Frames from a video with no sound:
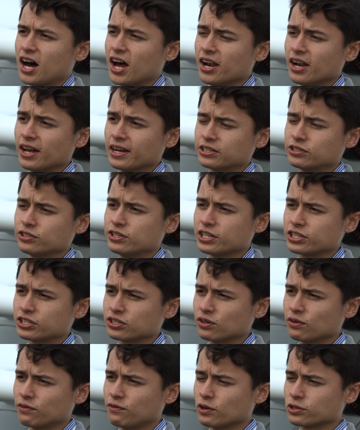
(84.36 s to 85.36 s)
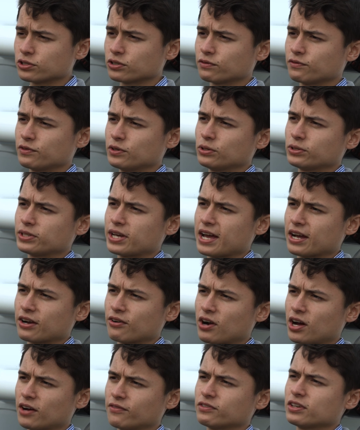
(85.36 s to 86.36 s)
Unlike traditional fossil-fueled
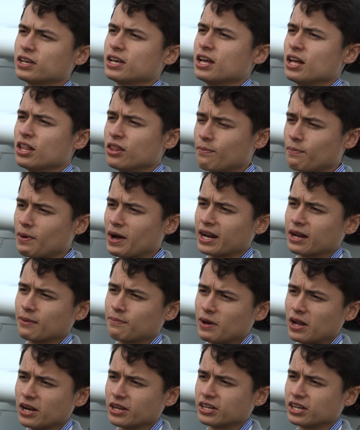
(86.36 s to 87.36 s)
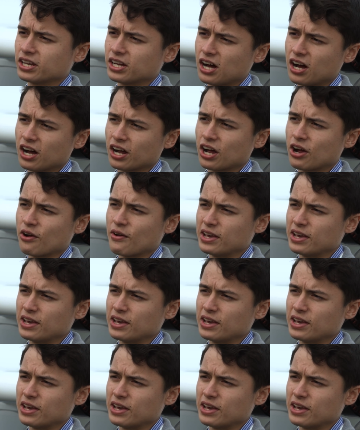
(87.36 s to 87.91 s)
aircraft, the Pyka Pelican Cargo